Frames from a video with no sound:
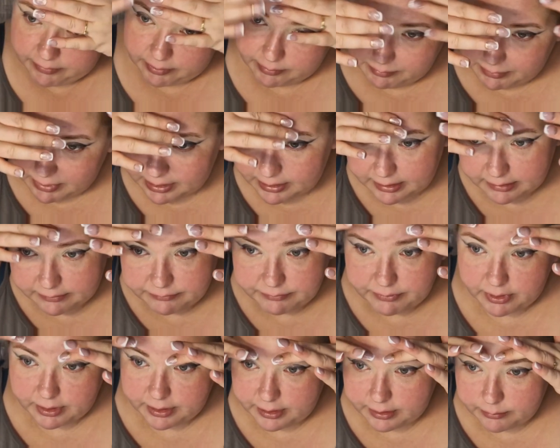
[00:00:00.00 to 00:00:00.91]
a
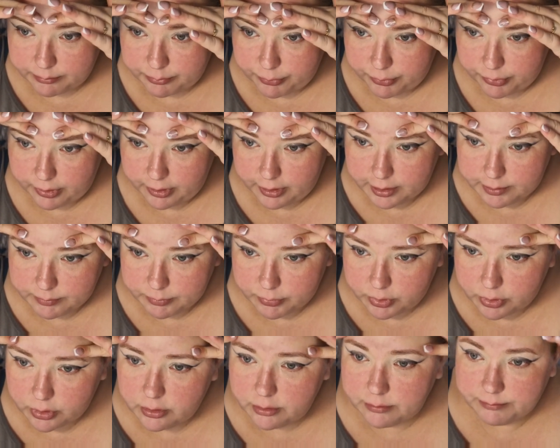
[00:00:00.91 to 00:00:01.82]
mattifying
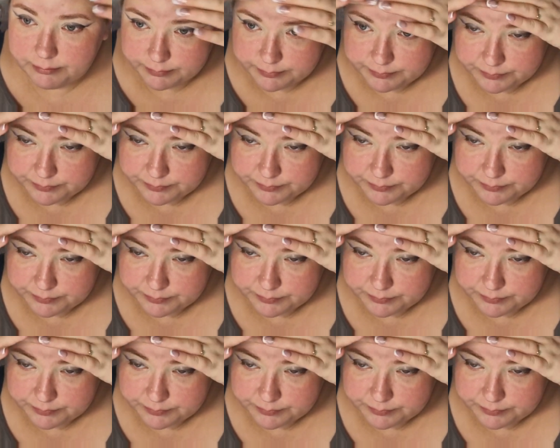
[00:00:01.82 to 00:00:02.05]
primer.